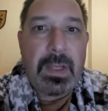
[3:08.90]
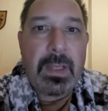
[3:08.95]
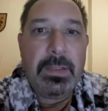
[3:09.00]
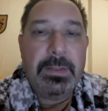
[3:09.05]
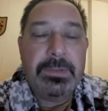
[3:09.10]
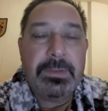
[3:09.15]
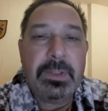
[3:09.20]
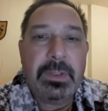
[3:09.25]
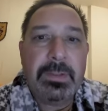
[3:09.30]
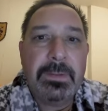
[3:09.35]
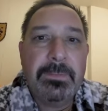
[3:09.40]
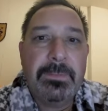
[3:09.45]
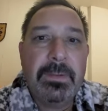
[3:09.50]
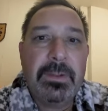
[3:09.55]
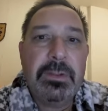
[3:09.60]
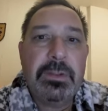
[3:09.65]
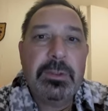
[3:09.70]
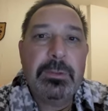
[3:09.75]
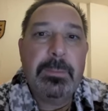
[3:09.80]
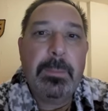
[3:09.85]
interactive
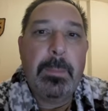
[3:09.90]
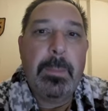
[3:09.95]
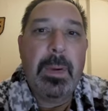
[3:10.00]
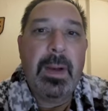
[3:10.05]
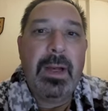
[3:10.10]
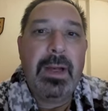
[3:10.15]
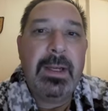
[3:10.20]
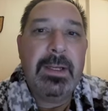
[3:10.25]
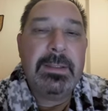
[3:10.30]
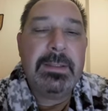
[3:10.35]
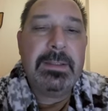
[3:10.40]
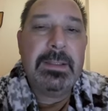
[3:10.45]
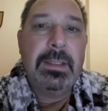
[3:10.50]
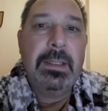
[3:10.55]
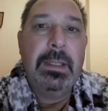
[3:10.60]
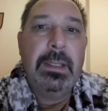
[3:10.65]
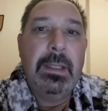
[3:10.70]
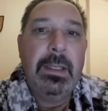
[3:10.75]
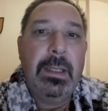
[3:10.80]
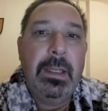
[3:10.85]
fiction, but
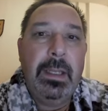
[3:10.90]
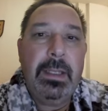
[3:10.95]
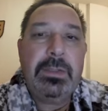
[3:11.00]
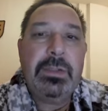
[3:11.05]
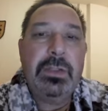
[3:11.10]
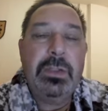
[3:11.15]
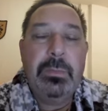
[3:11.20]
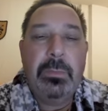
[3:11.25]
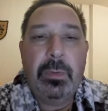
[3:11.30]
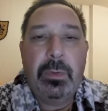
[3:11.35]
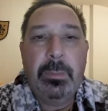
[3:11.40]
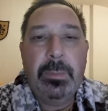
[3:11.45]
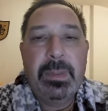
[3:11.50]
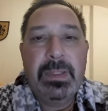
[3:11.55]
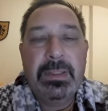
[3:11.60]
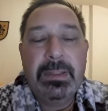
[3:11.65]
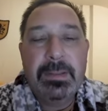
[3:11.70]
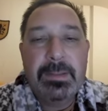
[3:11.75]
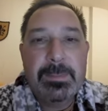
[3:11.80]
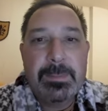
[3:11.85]
actually world
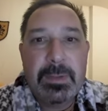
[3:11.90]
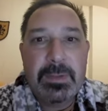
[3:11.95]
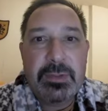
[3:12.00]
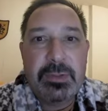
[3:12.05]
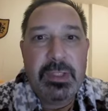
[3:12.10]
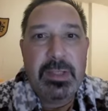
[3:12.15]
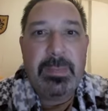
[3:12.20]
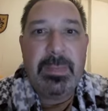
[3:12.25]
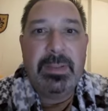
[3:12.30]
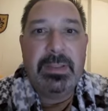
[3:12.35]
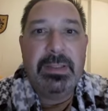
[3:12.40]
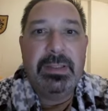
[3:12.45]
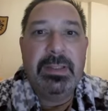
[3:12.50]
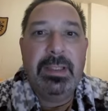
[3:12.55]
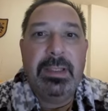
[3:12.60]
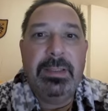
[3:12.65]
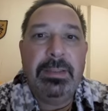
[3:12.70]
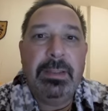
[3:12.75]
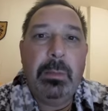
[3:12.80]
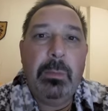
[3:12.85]
building is much deeper than
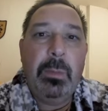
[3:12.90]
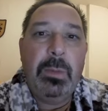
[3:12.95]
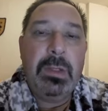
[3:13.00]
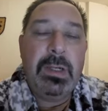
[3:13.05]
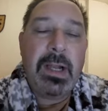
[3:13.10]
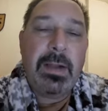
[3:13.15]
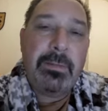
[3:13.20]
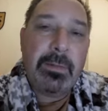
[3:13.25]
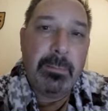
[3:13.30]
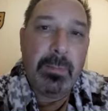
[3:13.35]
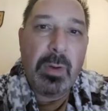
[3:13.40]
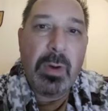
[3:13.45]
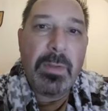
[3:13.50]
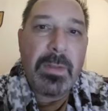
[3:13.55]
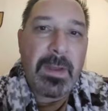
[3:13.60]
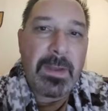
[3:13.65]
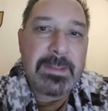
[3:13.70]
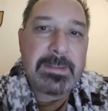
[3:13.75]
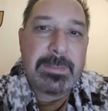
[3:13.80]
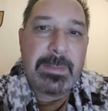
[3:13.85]
that. I will cover
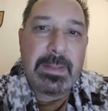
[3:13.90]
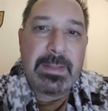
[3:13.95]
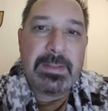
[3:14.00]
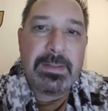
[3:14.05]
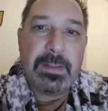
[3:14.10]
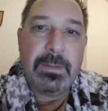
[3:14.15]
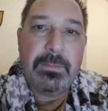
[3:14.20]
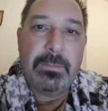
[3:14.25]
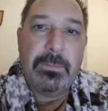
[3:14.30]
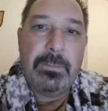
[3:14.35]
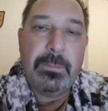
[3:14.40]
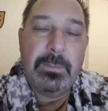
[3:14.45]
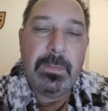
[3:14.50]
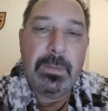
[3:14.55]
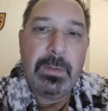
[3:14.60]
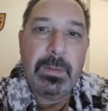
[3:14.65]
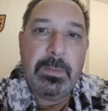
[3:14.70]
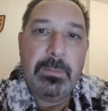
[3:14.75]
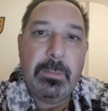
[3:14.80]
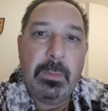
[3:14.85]
both aspects of
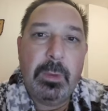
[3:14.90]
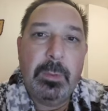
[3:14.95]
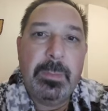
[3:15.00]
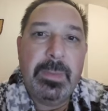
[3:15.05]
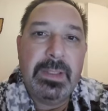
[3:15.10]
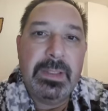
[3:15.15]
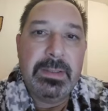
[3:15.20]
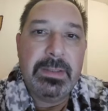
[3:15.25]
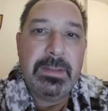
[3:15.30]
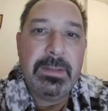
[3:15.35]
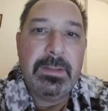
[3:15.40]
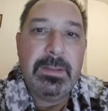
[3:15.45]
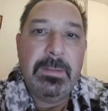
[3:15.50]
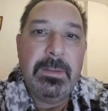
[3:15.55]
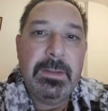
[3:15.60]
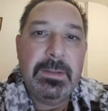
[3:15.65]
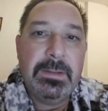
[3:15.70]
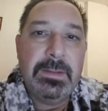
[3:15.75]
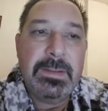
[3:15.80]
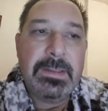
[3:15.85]
world building
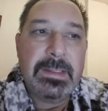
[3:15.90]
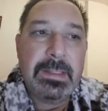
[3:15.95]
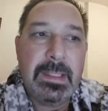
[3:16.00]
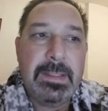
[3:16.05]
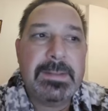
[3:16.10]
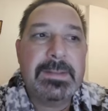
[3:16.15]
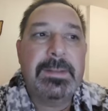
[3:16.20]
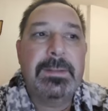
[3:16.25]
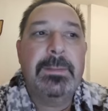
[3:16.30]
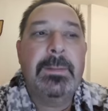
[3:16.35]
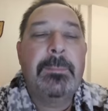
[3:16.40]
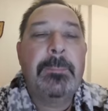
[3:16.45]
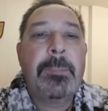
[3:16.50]
in this lesson.